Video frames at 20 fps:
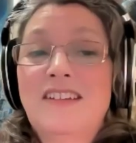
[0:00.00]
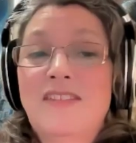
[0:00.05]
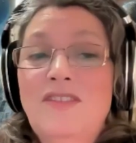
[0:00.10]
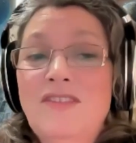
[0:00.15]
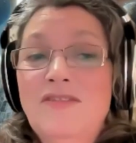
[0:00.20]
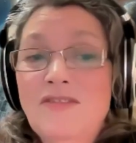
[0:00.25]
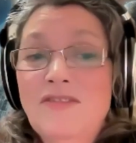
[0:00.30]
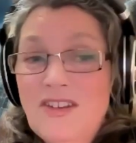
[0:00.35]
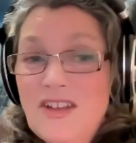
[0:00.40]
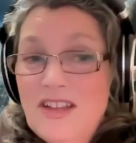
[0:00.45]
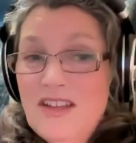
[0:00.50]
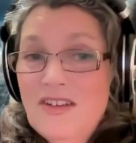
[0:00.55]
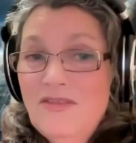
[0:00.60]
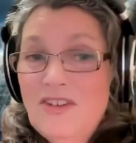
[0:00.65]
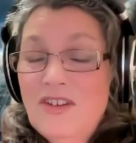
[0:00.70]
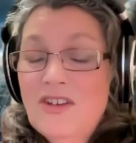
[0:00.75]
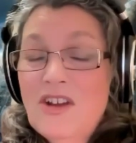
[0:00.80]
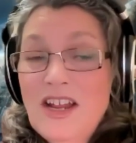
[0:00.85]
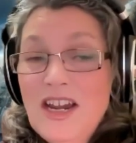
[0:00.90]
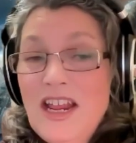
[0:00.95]
if you
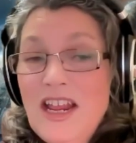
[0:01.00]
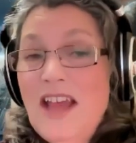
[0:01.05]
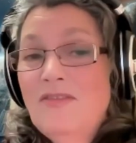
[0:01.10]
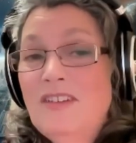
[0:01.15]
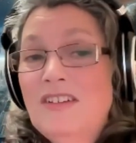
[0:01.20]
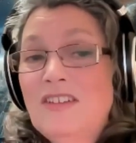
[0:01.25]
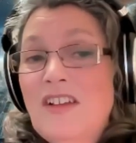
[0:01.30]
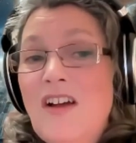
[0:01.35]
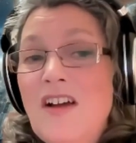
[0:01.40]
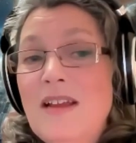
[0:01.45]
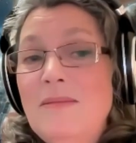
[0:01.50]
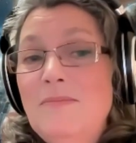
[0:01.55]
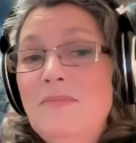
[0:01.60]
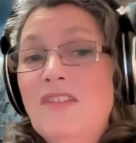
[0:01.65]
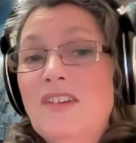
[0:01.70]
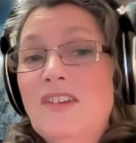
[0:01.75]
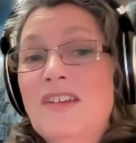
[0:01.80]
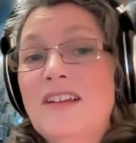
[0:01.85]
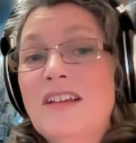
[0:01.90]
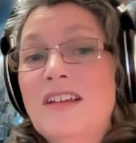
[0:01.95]
if you kind of have the time
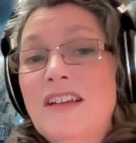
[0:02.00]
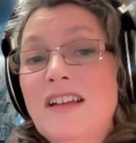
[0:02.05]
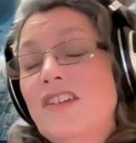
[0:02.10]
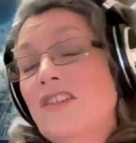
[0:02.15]
to